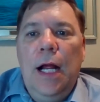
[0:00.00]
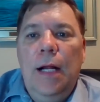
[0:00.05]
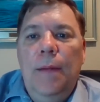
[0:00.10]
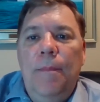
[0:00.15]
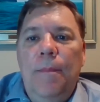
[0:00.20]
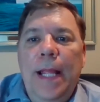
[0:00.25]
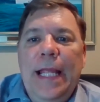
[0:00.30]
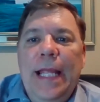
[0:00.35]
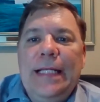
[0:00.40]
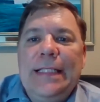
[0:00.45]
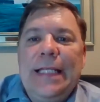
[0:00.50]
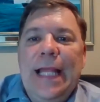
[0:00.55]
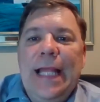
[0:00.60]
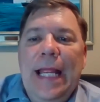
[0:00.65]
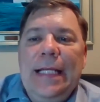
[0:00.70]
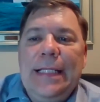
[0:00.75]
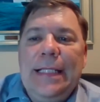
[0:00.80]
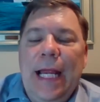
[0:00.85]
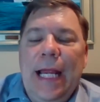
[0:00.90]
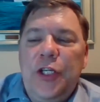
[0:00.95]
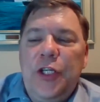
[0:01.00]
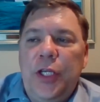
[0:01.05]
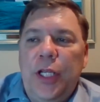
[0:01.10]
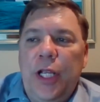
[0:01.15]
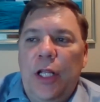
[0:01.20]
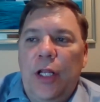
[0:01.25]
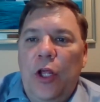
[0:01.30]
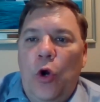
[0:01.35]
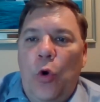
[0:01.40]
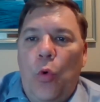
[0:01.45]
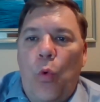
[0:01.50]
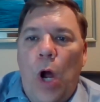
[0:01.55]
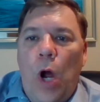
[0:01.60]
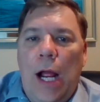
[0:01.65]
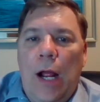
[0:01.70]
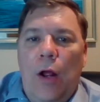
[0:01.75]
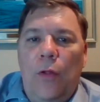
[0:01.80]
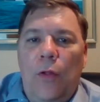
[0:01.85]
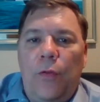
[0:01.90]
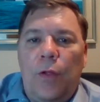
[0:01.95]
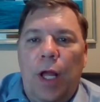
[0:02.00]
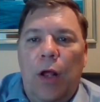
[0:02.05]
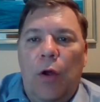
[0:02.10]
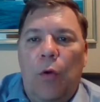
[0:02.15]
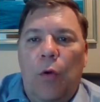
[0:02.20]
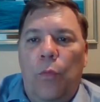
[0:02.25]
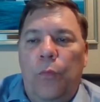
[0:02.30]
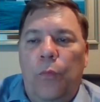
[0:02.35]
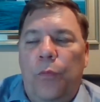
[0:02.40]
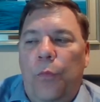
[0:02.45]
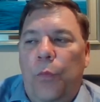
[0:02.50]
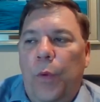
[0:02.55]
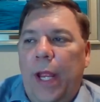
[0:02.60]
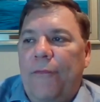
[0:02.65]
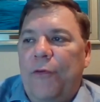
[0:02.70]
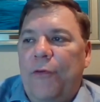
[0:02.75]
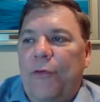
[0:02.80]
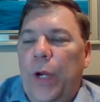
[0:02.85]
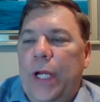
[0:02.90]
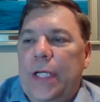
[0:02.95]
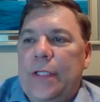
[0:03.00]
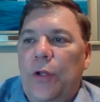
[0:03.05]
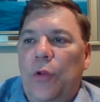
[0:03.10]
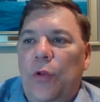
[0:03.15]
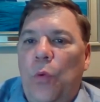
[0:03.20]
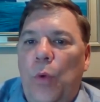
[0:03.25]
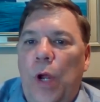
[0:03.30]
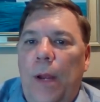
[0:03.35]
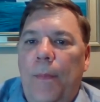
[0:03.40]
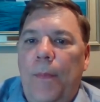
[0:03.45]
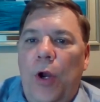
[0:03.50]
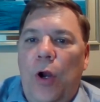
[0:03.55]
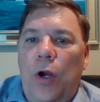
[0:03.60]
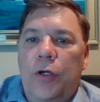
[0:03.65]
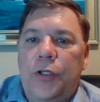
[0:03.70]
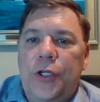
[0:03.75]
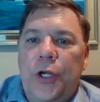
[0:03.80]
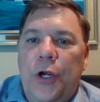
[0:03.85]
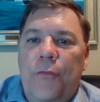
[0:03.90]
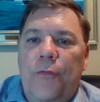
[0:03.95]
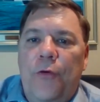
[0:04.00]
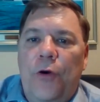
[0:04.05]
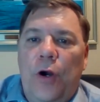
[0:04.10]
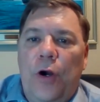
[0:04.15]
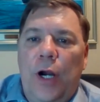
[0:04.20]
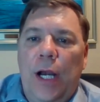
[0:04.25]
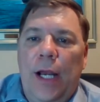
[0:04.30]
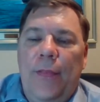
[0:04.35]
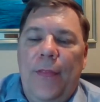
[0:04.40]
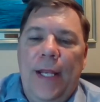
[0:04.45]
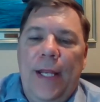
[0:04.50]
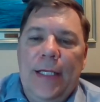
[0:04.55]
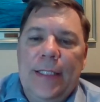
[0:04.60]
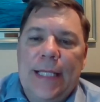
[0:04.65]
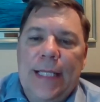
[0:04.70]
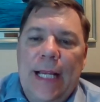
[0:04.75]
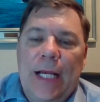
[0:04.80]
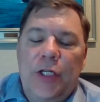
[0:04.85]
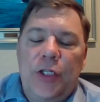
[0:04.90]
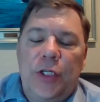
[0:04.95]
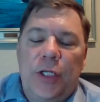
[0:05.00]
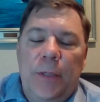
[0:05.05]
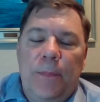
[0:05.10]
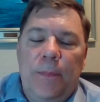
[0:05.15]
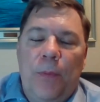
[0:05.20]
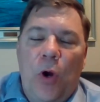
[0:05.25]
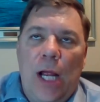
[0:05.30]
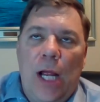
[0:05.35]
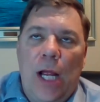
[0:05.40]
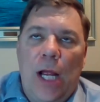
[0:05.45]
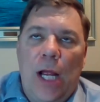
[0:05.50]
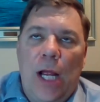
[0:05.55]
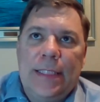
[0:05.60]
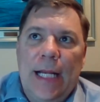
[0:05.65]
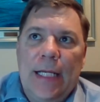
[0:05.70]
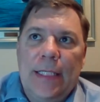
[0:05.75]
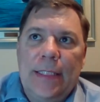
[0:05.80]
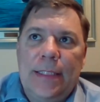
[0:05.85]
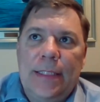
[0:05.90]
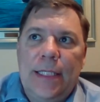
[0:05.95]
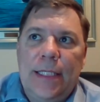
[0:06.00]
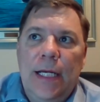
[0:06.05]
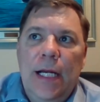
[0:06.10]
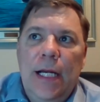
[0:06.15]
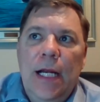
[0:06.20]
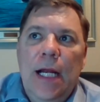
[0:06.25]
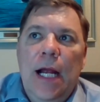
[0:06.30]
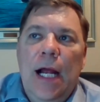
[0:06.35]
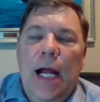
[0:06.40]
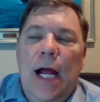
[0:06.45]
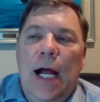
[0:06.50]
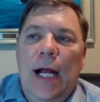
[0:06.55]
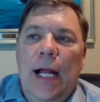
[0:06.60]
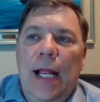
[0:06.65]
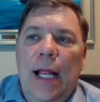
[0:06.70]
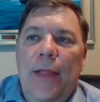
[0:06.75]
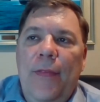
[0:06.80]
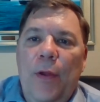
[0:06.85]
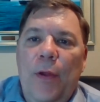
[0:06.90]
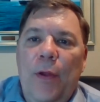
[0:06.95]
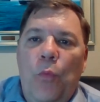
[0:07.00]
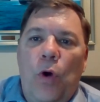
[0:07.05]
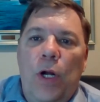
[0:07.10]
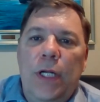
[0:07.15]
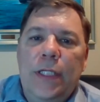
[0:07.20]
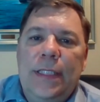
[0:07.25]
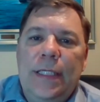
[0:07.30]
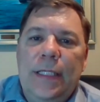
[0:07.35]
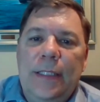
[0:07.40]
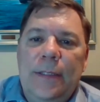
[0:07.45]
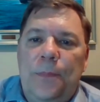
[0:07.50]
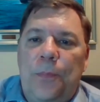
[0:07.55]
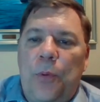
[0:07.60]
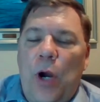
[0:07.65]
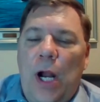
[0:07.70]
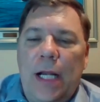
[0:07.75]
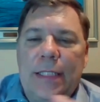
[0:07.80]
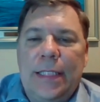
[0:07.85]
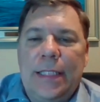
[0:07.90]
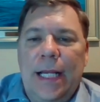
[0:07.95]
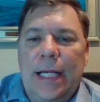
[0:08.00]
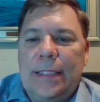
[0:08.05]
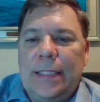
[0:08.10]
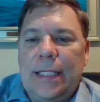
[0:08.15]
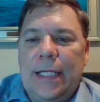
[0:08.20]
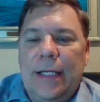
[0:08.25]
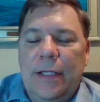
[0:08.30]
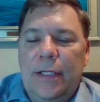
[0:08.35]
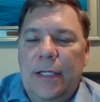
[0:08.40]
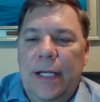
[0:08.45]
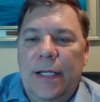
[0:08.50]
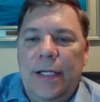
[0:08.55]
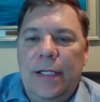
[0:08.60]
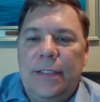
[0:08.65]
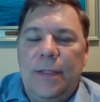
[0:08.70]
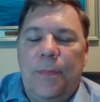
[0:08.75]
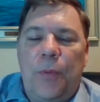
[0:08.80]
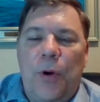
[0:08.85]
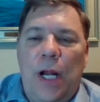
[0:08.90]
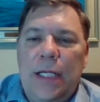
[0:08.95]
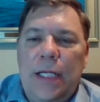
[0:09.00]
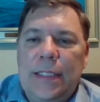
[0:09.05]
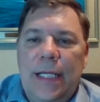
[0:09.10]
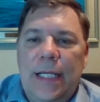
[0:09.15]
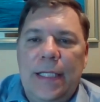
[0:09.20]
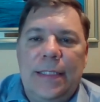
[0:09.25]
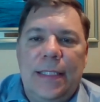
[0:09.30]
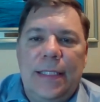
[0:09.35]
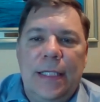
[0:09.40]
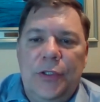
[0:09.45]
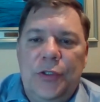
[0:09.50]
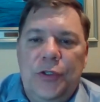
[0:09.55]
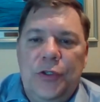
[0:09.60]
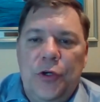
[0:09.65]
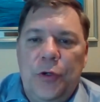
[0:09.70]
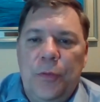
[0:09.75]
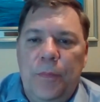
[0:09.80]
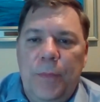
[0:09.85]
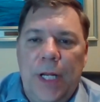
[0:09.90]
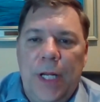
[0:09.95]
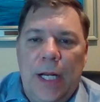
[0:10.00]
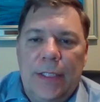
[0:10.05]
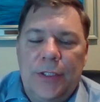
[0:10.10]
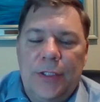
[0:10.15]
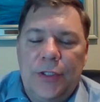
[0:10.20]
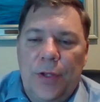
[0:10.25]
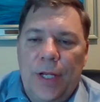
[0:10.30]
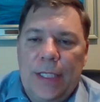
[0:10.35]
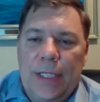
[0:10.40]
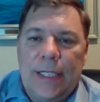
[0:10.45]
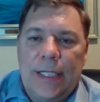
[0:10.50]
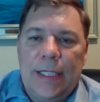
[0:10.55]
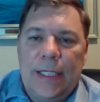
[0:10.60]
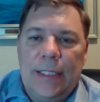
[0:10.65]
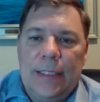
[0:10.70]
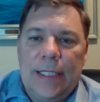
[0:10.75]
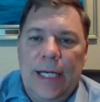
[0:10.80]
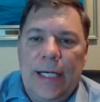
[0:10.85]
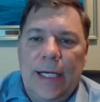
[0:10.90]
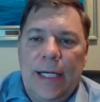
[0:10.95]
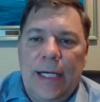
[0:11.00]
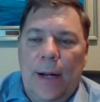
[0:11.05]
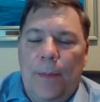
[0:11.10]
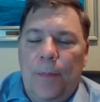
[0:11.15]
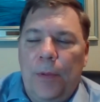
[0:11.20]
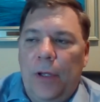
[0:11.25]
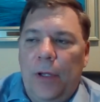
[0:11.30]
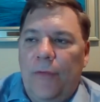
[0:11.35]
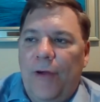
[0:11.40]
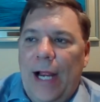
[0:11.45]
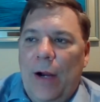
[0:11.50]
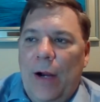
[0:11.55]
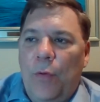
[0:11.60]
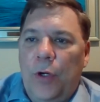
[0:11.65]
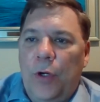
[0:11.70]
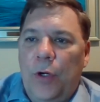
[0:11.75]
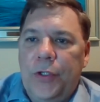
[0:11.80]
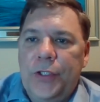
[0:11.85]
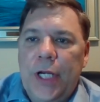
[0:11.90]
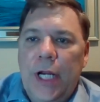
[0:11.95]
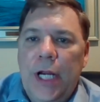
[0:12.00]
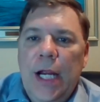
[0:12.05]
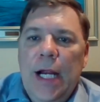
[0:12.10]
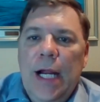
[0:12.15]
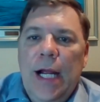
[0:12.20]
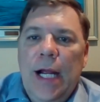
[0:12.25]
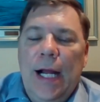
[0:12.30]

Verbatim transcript: Um, it takes actually a little while. Uh, we have to wait till the webinar is over and then it's actually processed uh, and then once it's processed, and, and, it's a process that Zoom does, so that's going to take a couple of hours.